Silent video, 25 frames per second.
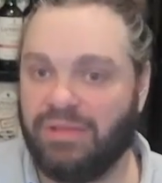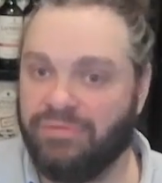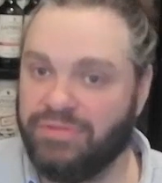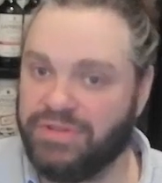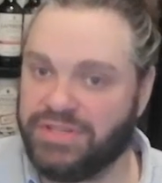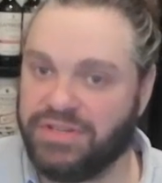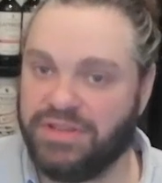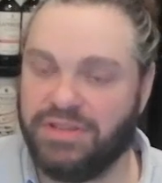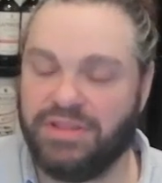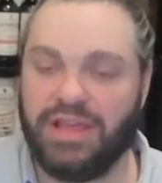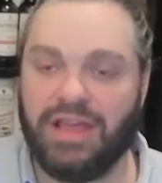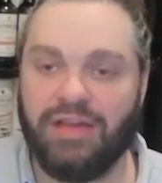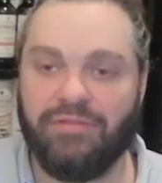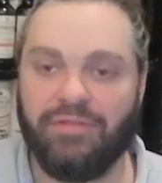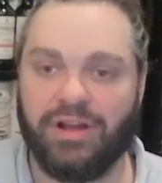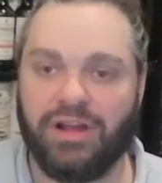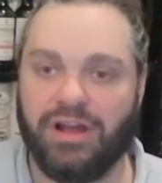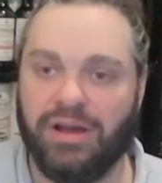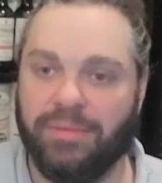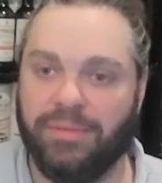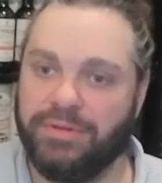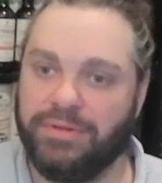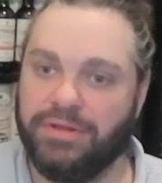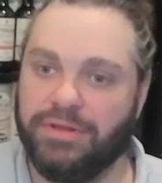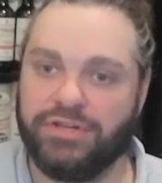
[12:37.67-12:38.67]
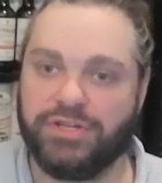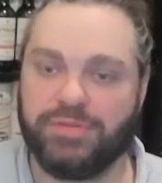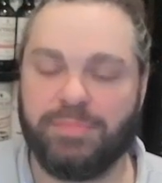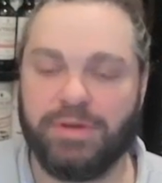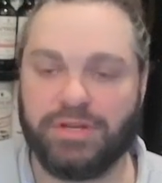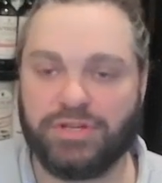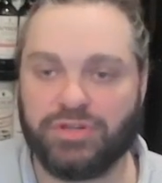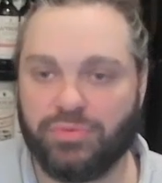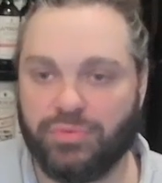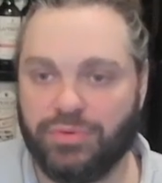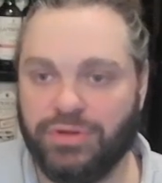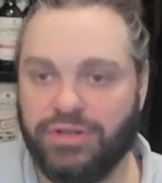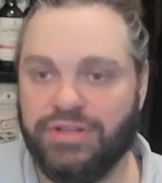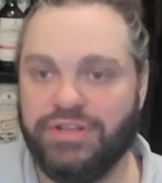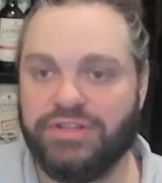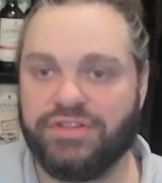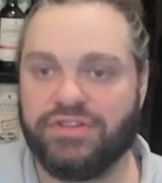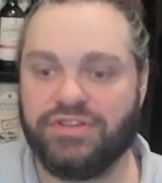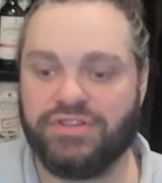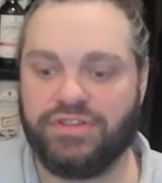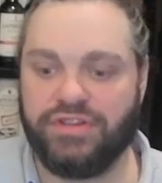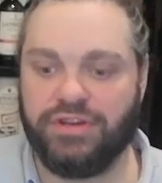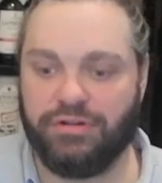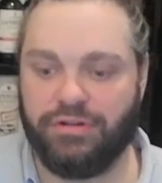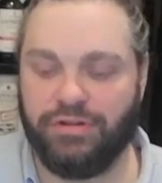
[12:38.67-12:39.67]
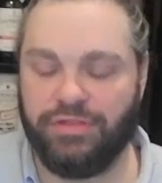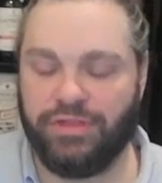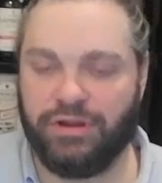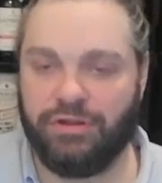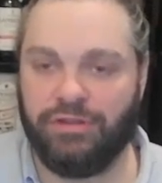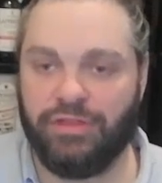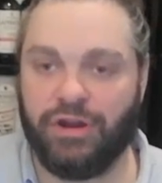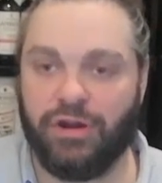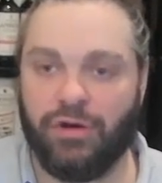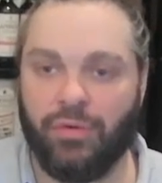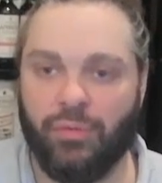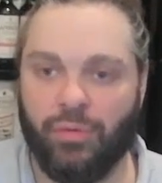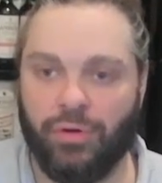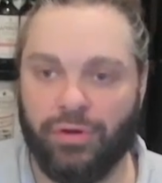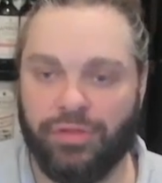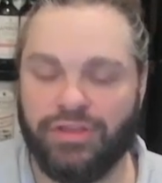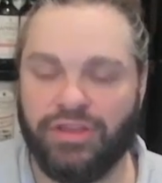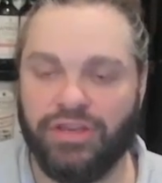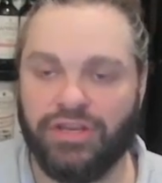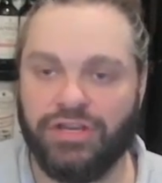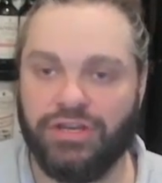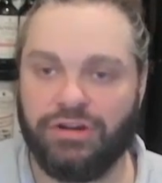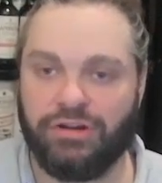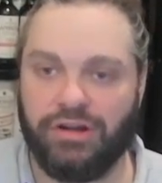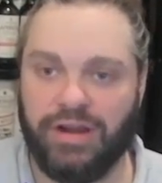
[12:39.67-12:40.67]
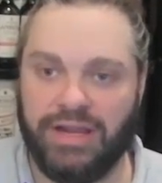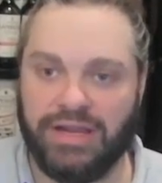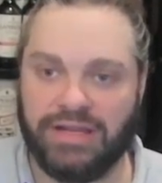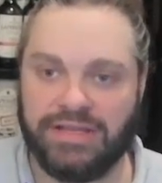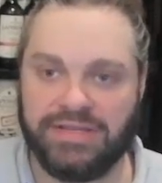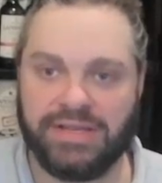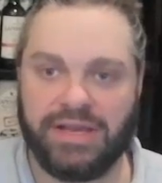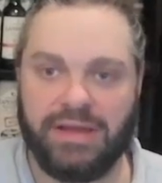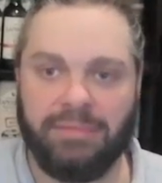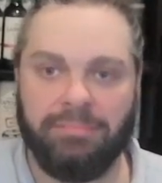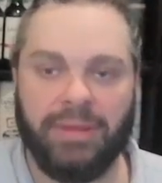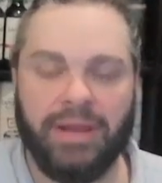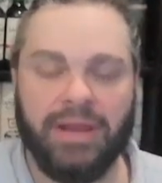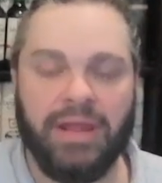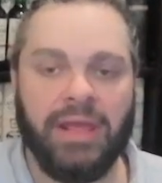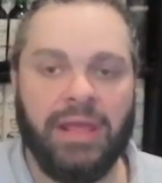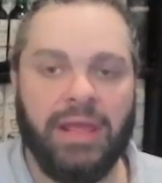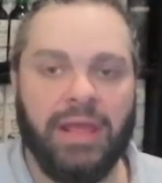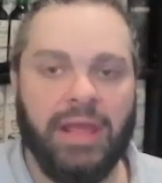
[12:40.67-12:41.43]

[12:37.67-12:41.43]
So they have a couple of their special releases here and there that are worth getting your hands on. But